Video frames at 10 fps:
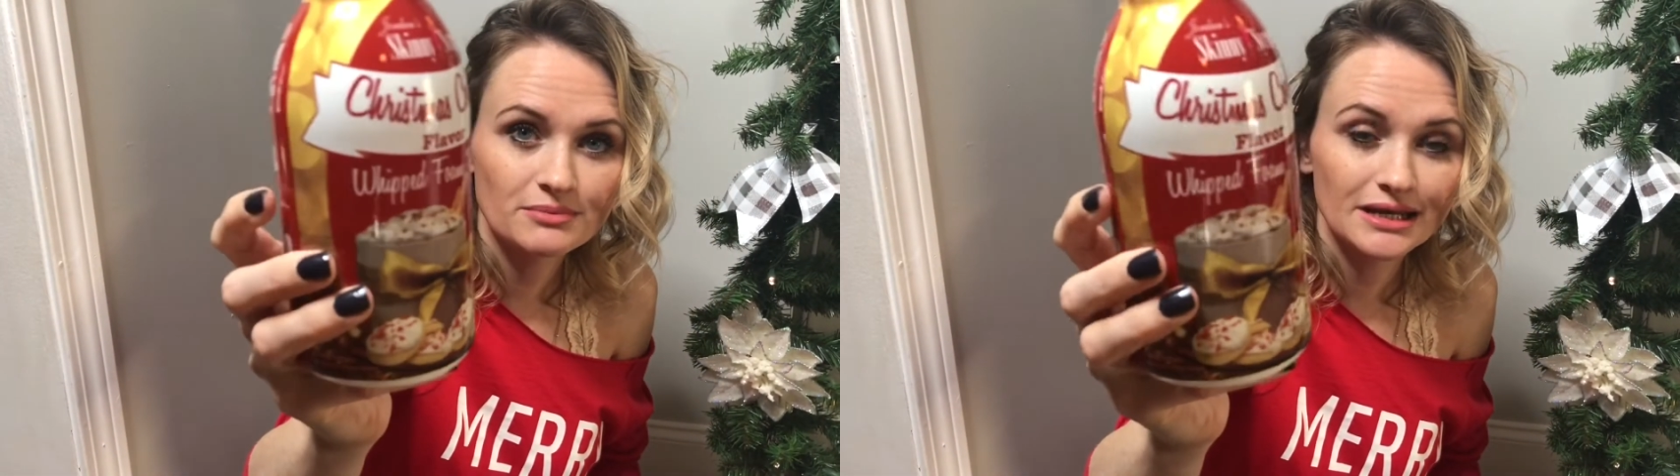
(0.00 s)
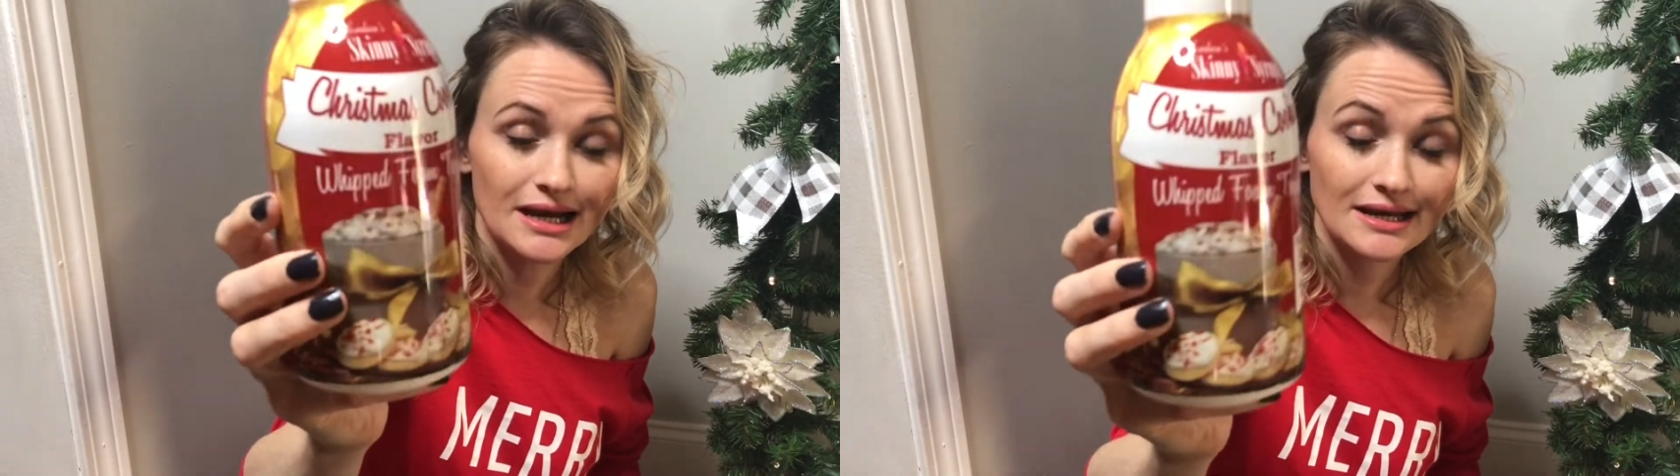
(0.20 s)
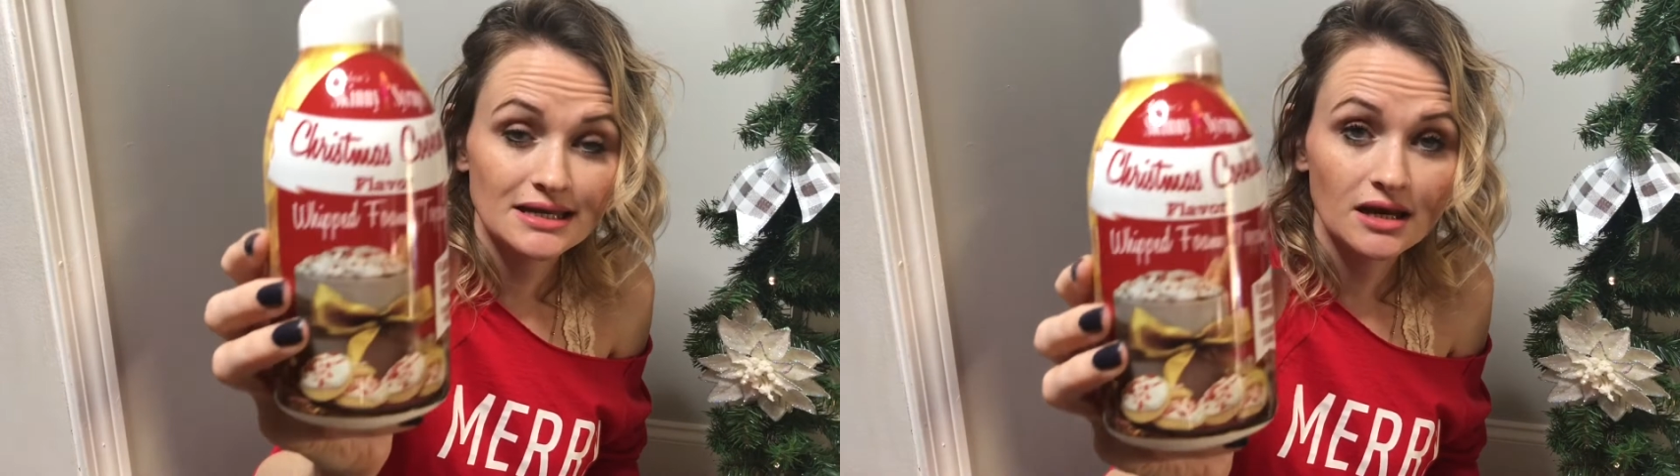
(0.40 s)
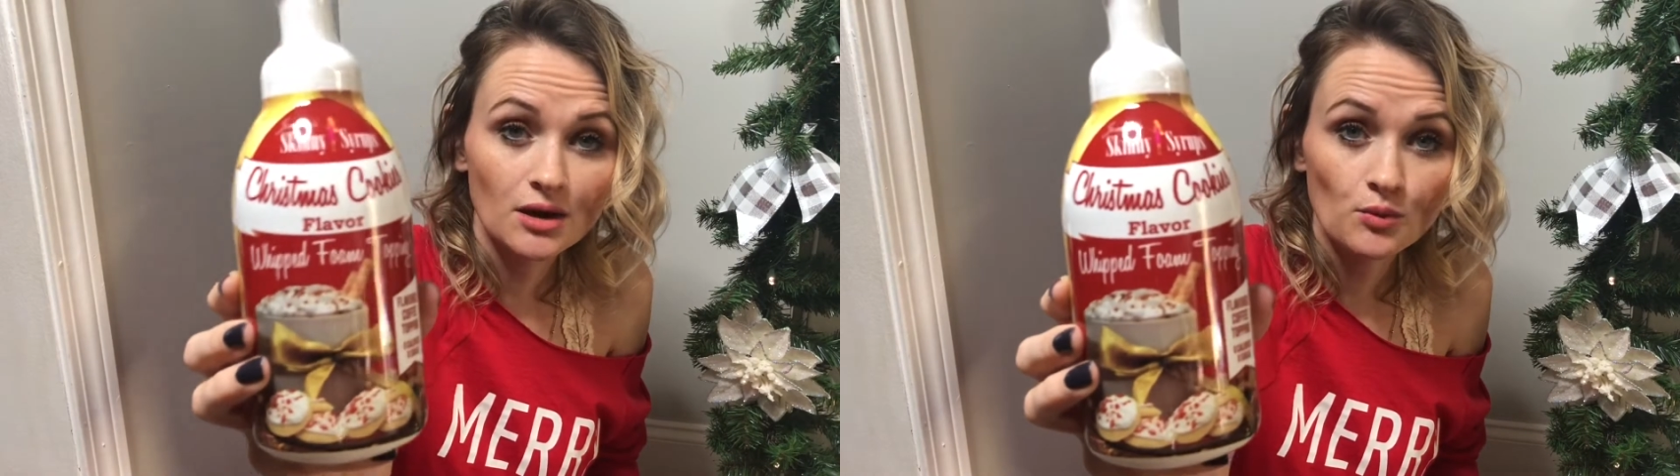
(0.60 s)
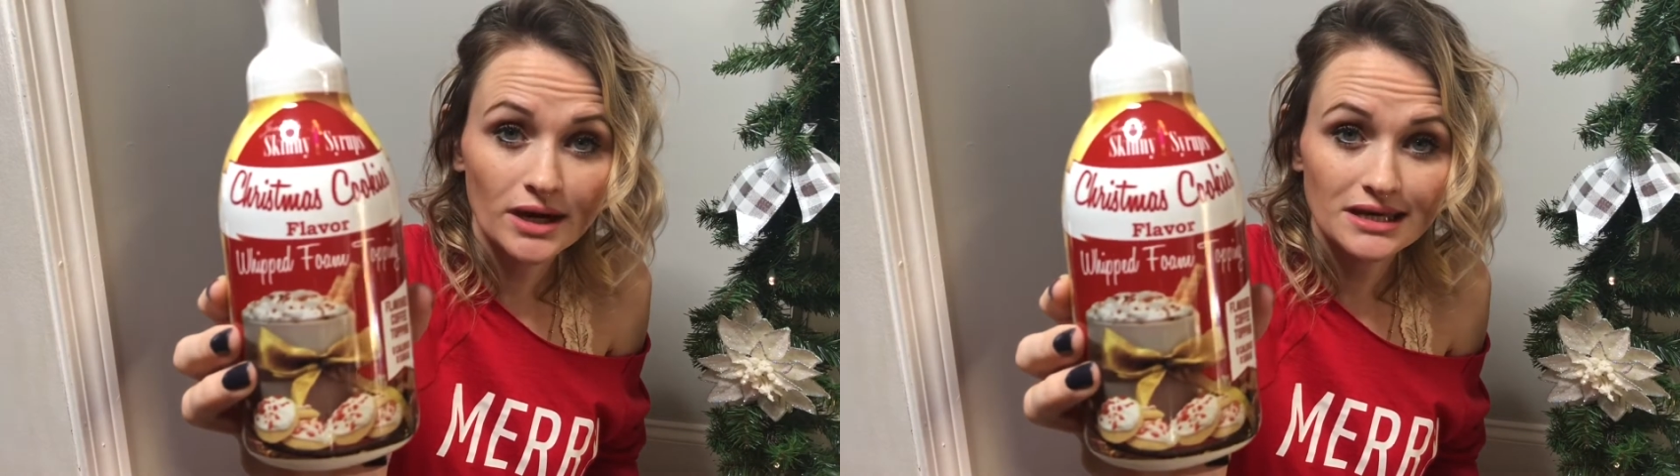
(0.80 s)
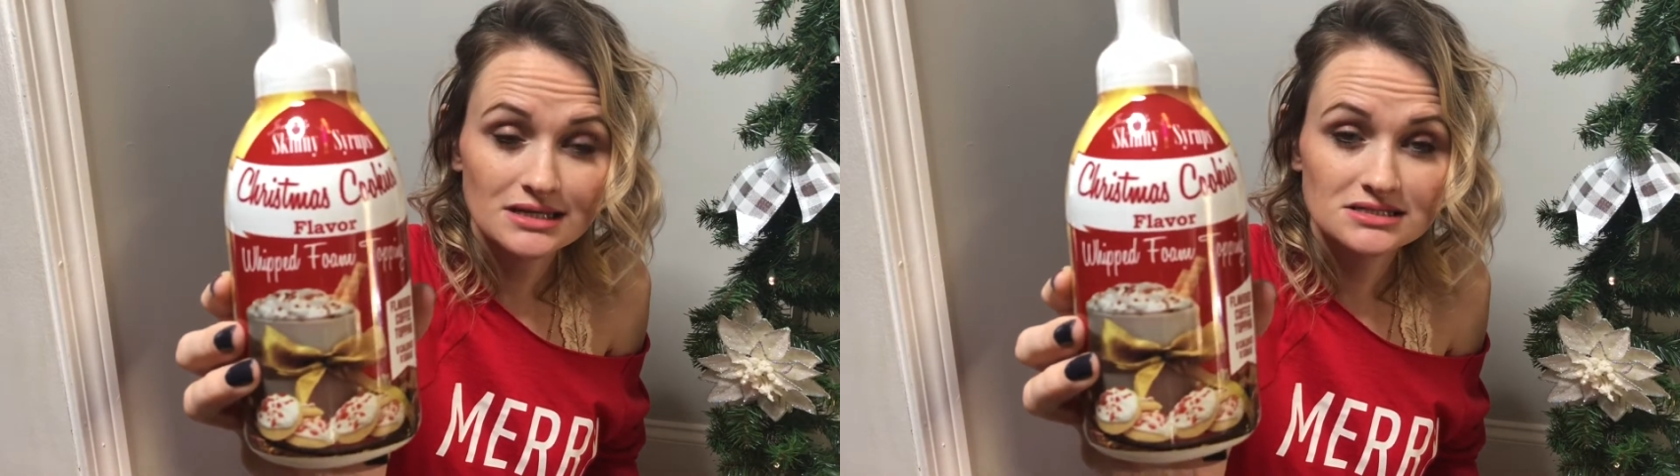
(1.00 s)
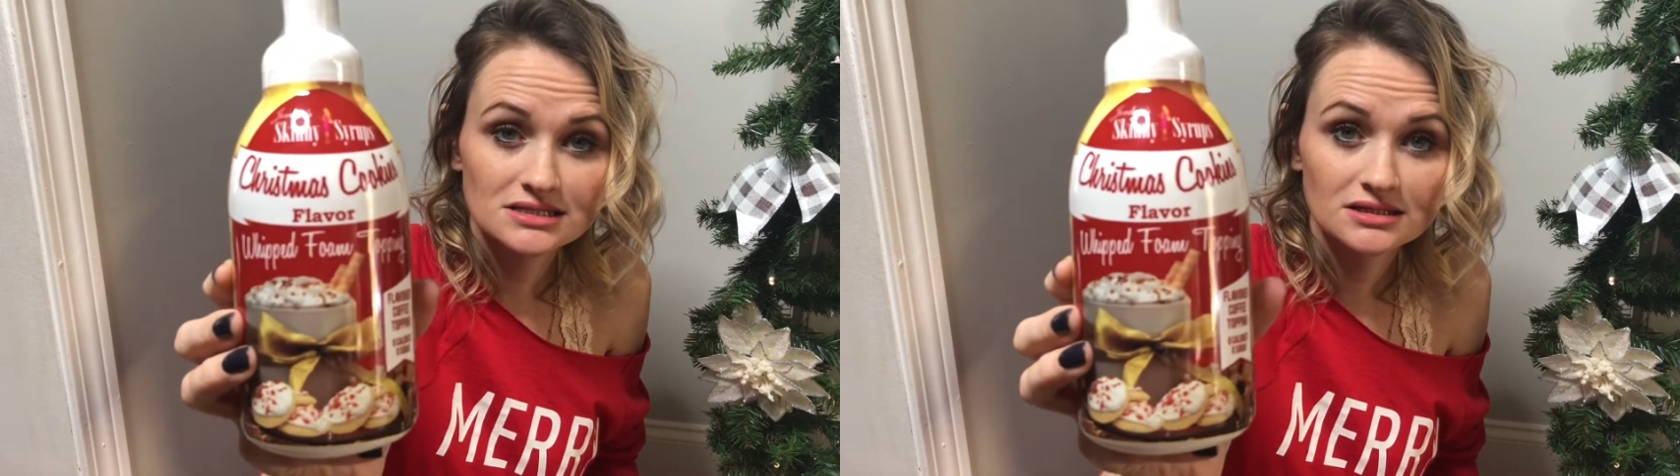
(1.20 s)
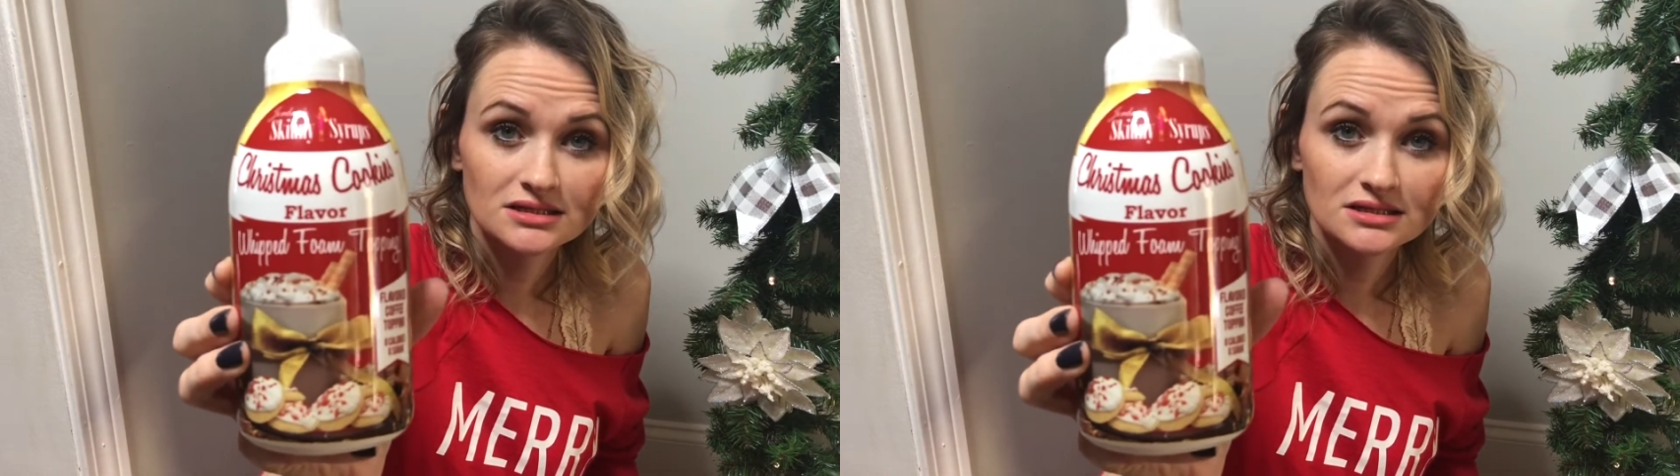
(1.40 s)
but I cannot wait.